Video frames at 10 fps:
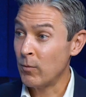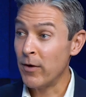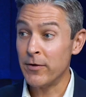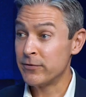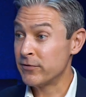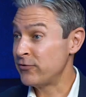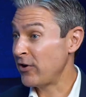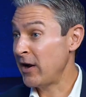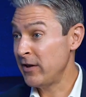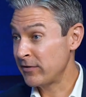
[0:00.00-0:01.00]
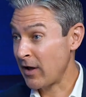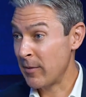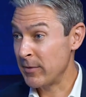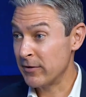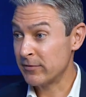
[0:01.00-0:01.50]
whether it's the Chinese
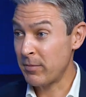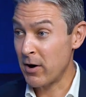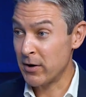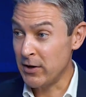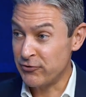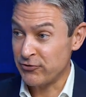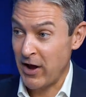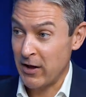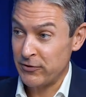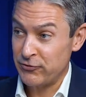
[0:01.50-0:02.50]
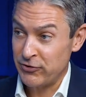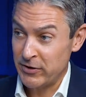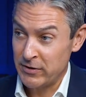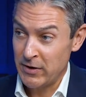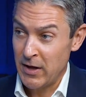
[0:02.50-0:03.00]
Communist Party
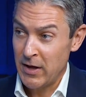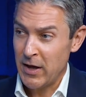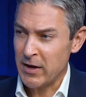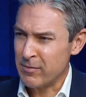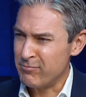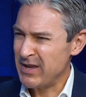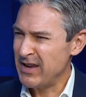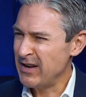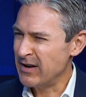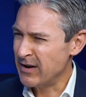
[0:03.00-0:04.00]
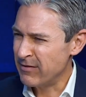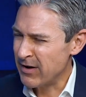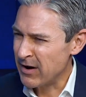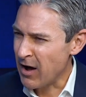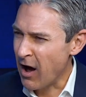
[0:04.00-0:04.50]
challenging and competing in a
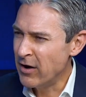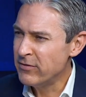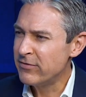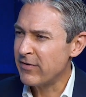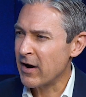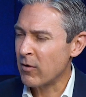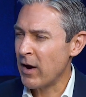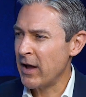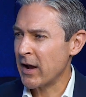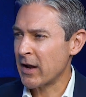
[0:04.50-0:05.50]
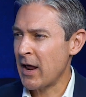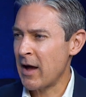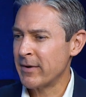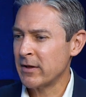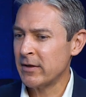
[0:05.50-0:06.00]
very unfair way
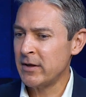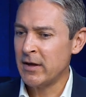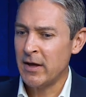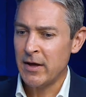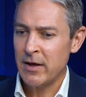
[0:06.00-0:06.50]
economically,